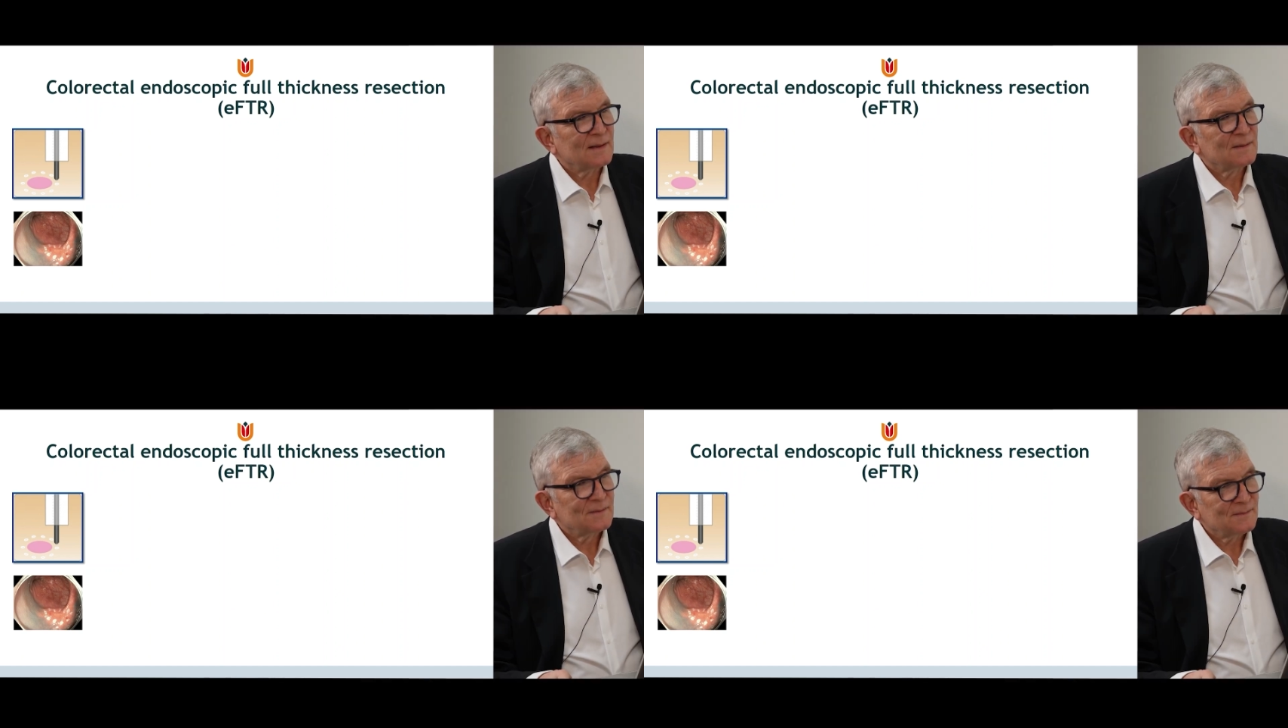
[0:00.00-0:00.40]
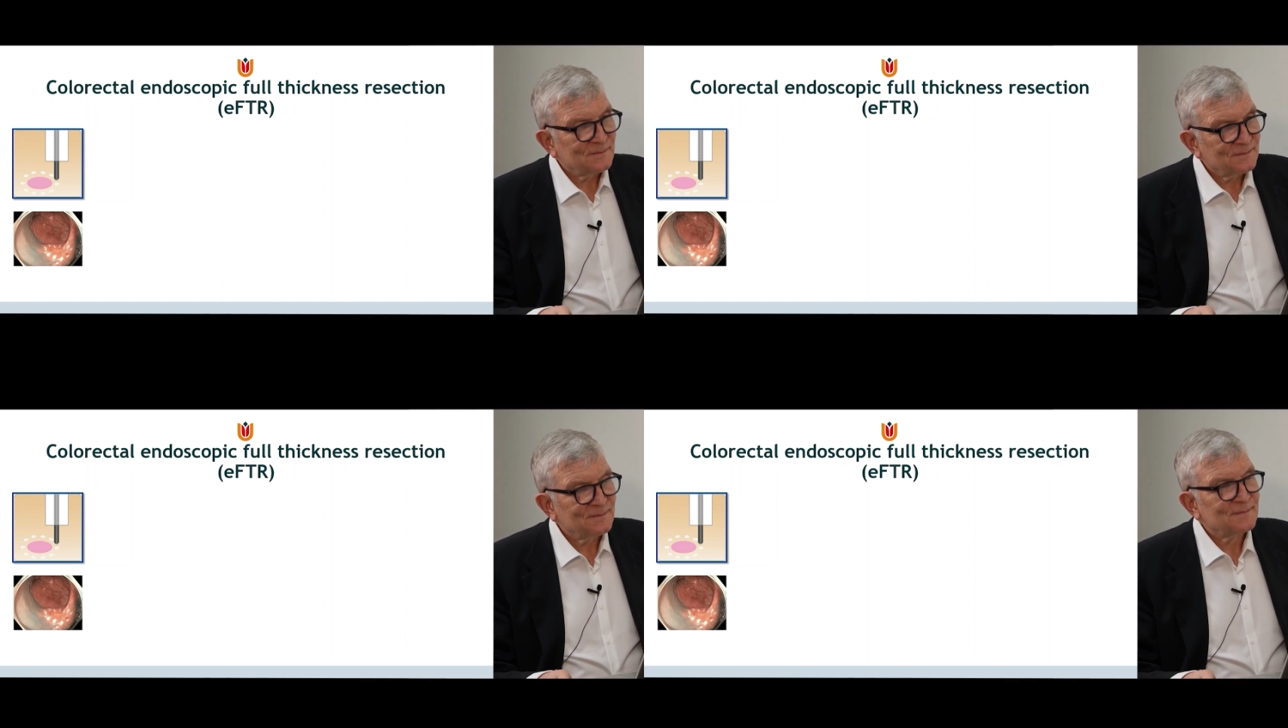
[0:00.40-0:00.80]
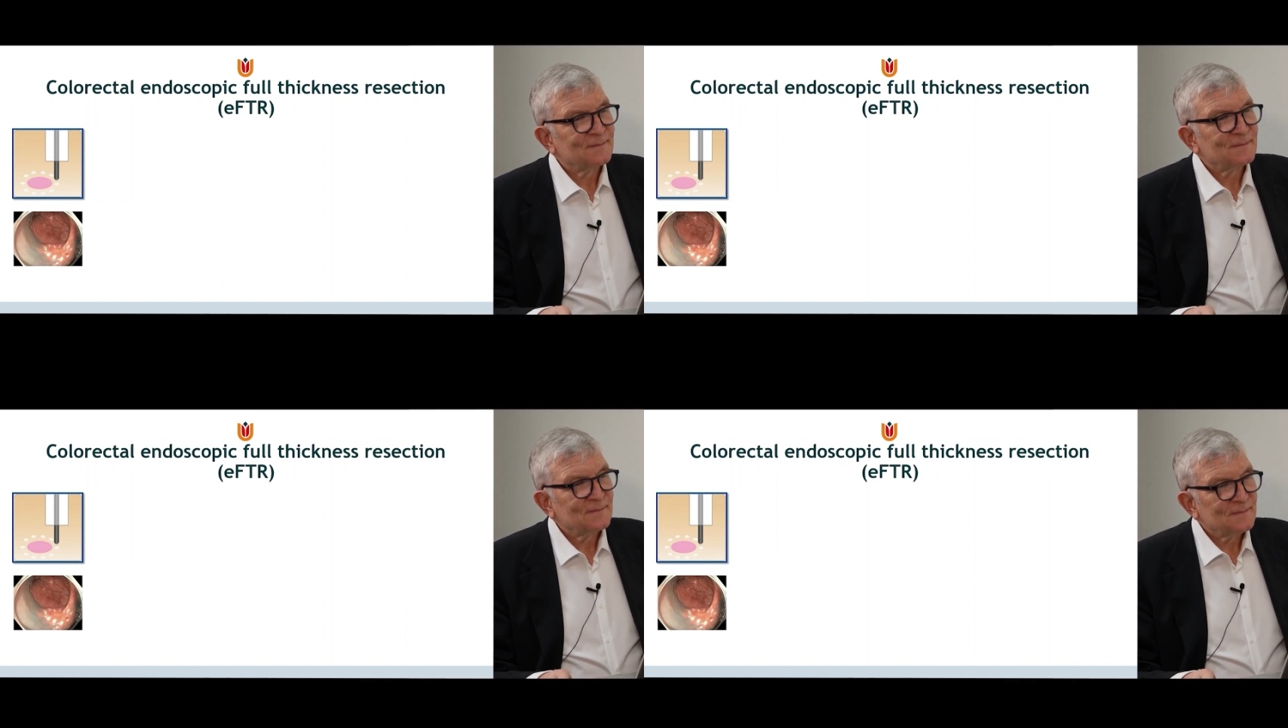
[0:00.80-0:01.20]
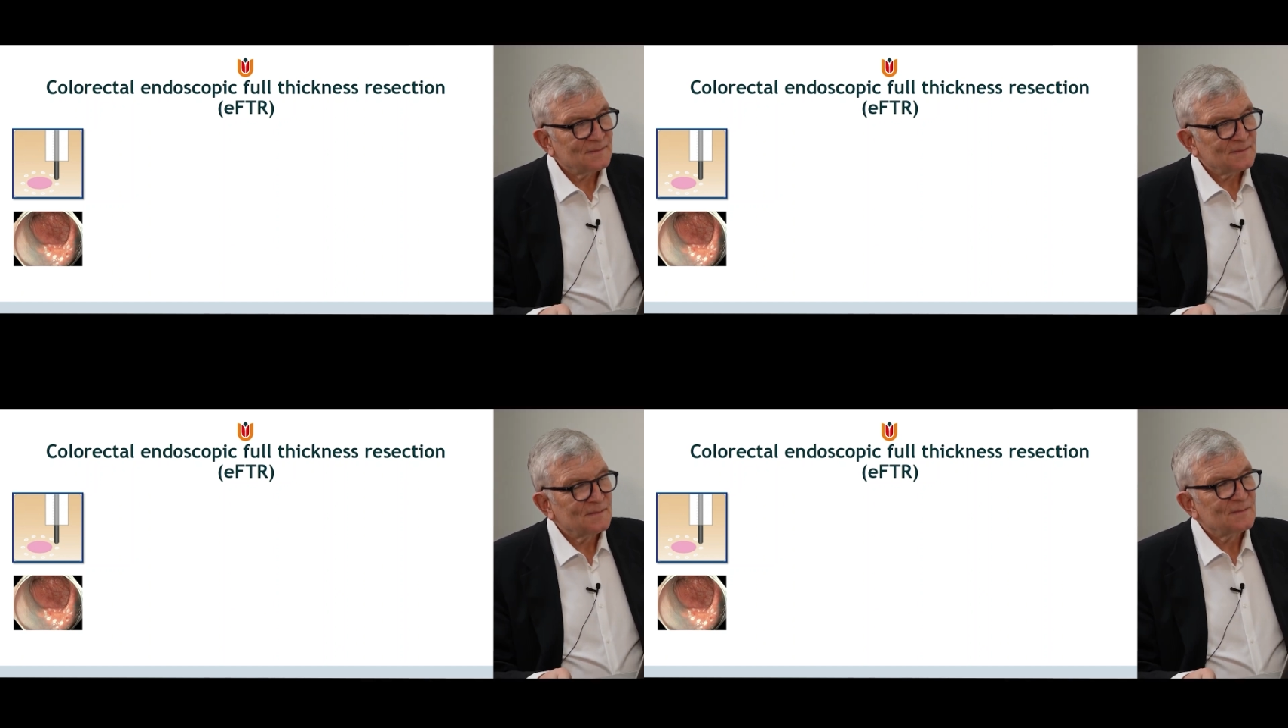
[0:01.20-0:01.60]
is, you think
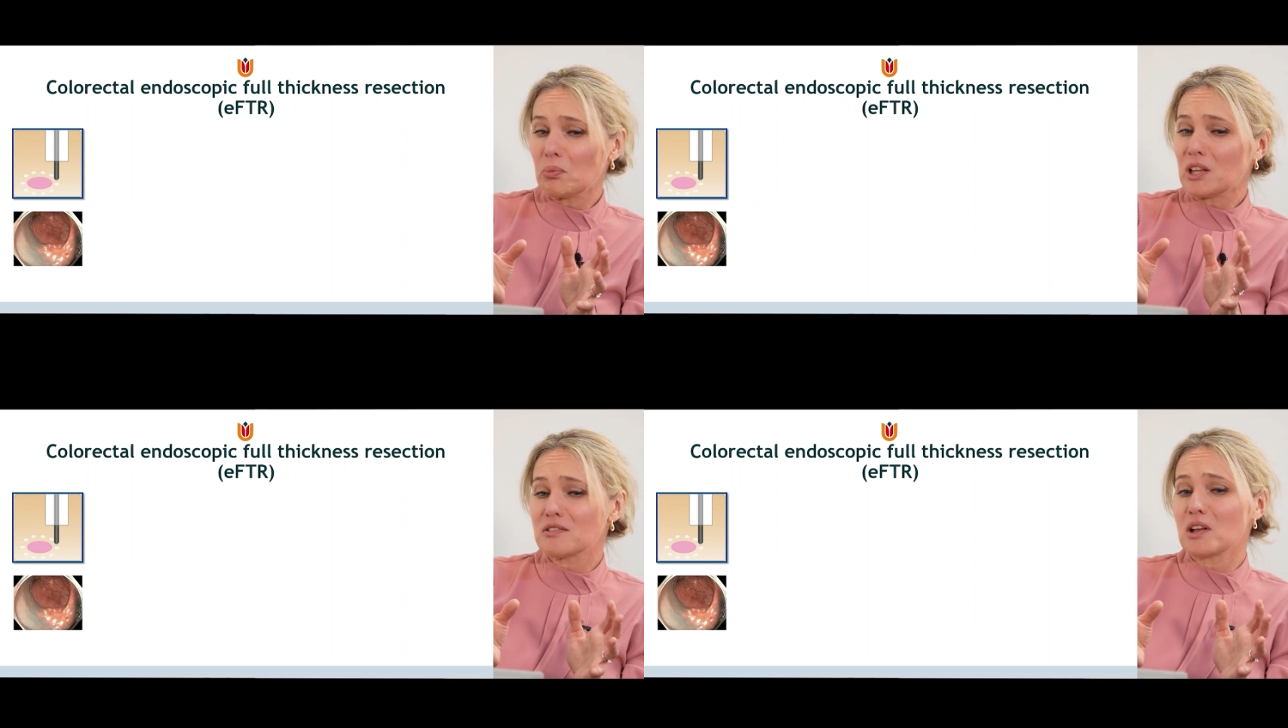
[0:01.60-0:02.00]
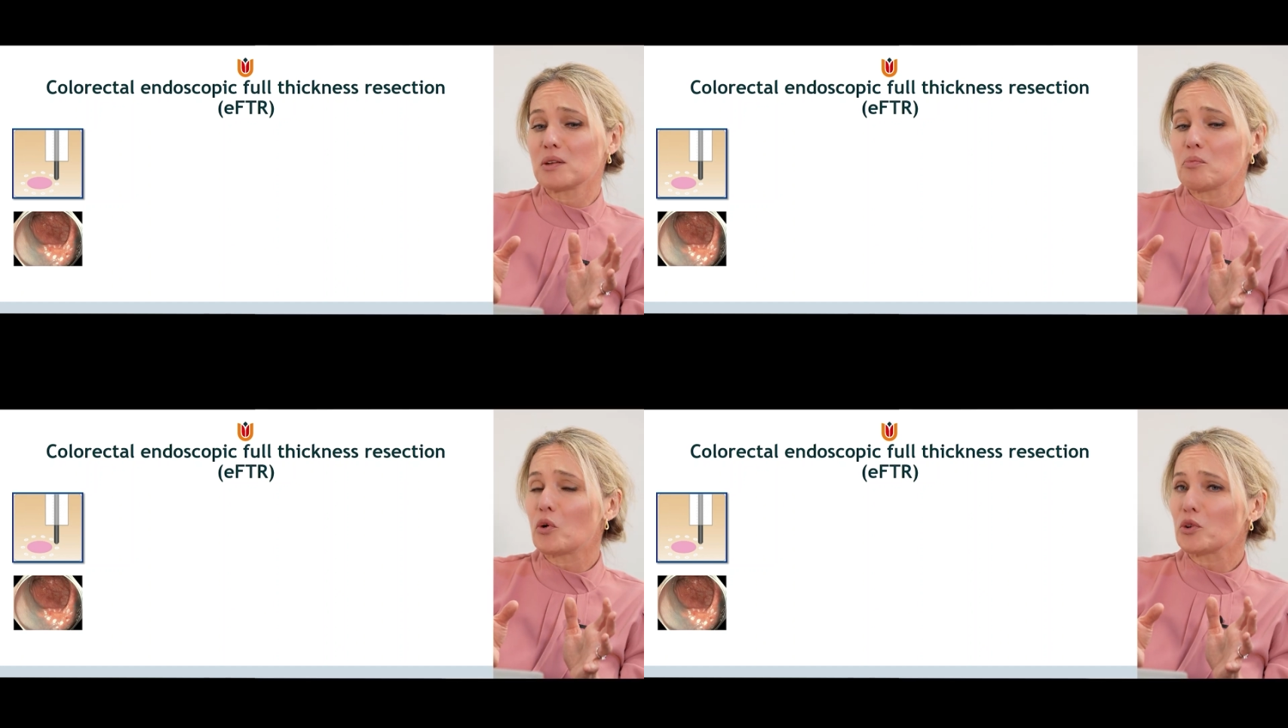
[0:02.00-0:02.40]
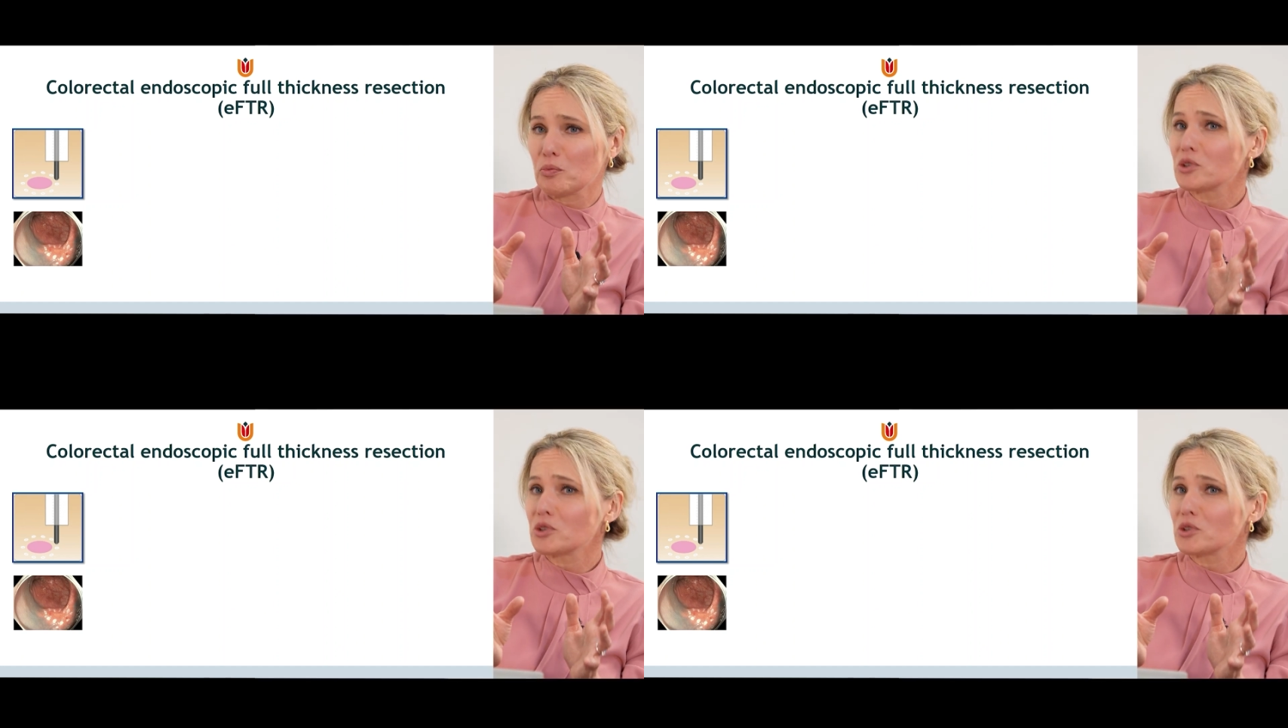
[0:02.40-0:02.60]
it's not important,